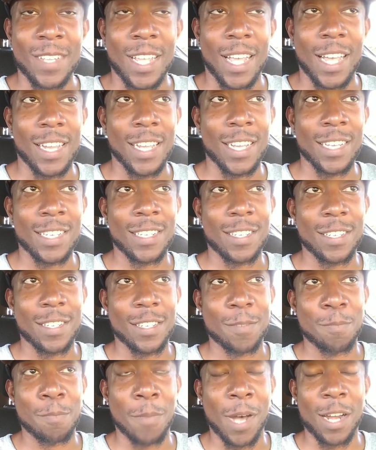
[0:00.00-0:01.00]
I
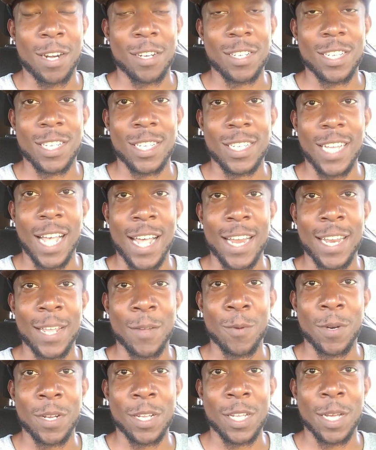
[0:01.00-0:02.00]
guess modern society
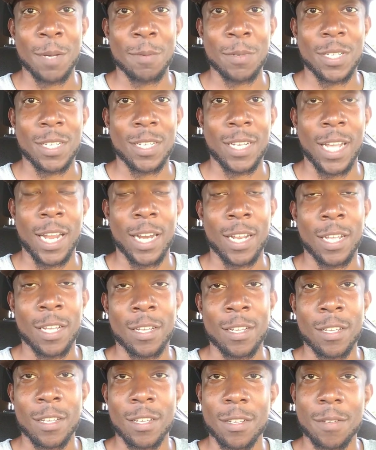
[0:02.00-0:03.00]
when it comes to
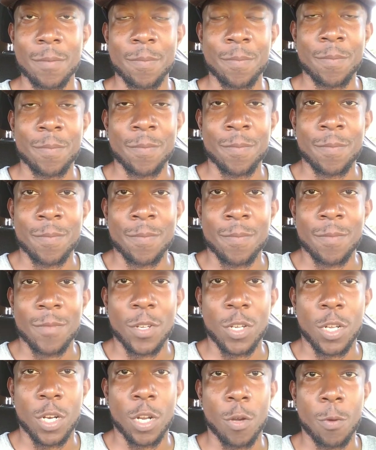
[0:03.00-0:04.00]
dating.
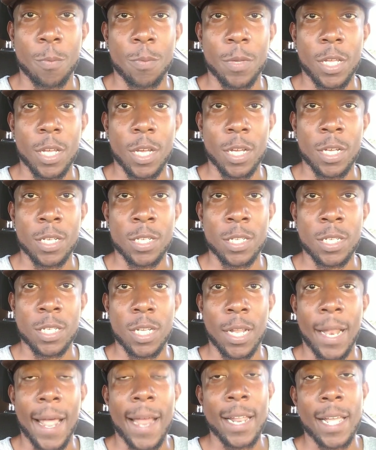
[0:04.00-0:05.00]
You know, because
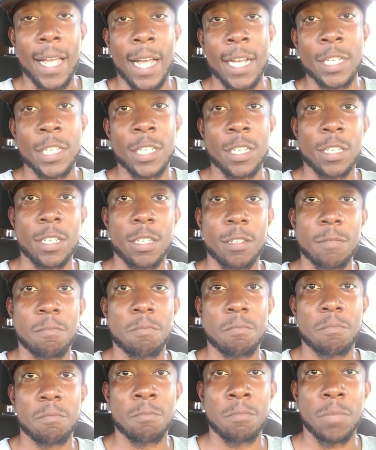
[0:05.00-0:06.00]
a lot of guys
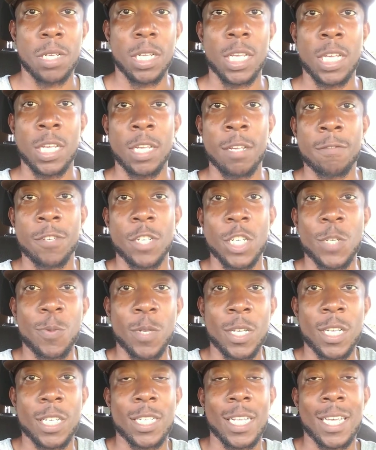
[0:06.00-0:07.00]
believe just
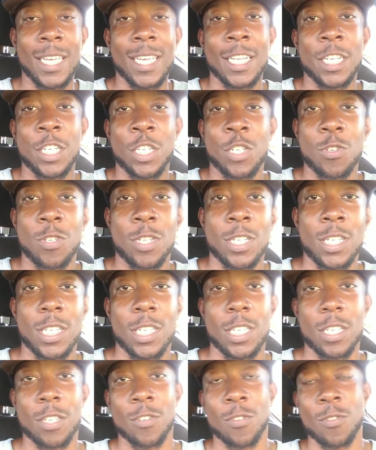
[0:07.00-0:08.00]
because they get choosing
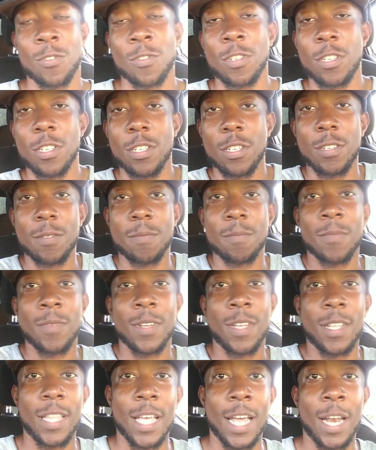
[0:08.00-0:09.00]
signals
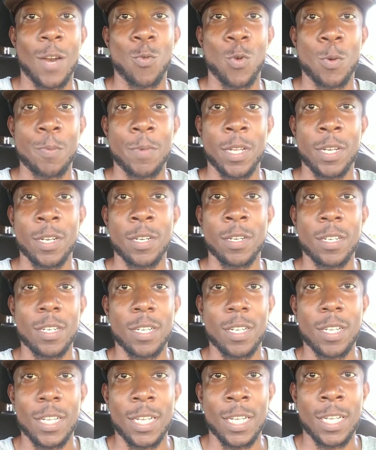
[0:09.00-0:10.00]
that a woman
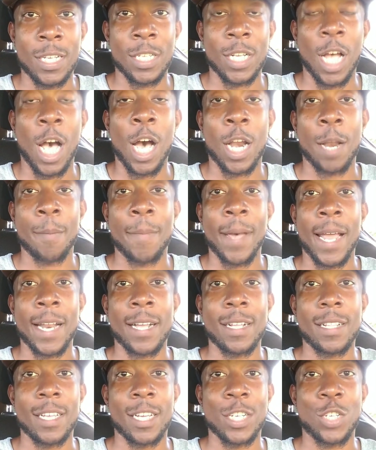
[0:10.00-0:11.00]
is
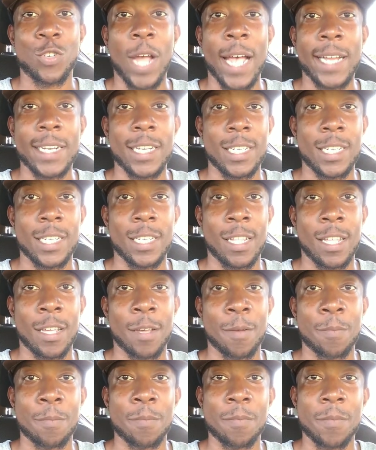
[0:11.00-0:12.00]
automatically attracted to
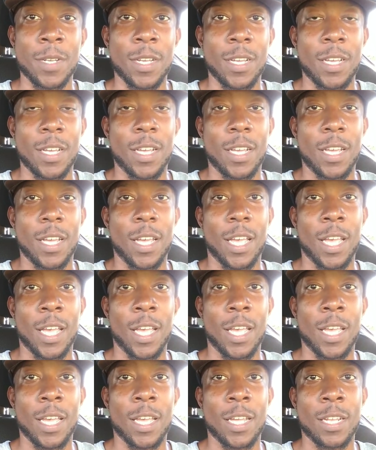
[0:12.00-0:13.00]
them
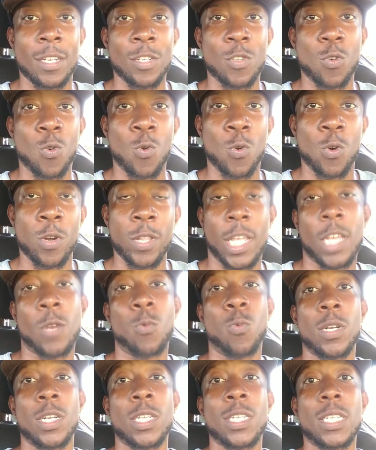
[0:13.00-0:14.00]
and or they'd
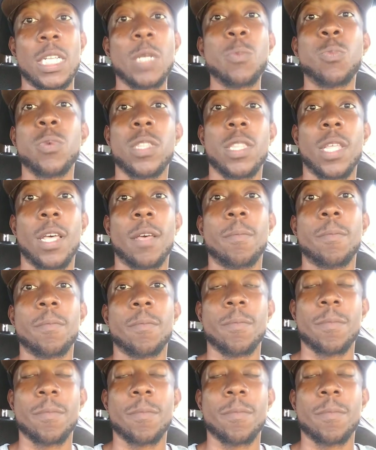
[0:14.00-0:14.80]
want to sleep with them